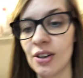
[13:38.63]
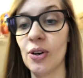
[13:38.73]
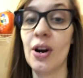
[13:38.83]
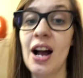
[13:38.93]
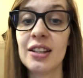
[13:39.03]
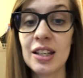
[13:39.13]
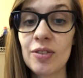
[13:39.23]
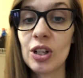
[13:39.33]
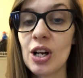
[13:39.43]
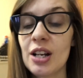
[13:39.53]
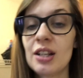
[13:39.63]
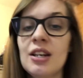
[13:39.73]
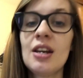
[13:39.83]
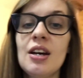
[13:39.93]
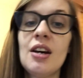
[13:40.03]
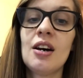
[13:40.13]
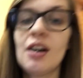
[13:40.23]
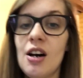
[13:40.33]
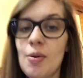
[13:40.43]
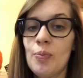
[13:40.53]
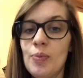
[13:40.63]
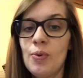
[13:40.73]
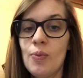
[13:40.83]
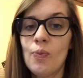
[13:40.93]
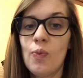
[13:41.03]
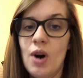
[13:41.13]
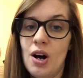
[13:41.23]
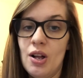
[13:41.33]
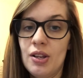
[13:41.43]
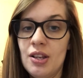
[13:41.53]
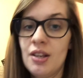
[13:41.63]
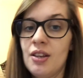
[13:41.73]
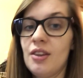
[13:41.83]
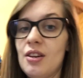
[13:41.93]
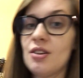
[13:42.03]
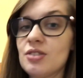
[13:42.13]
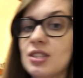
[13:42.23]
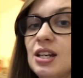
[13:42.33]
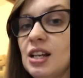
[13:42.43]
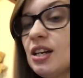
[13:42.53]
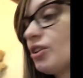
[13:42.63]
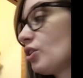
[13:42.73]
or I leave it on, while there's any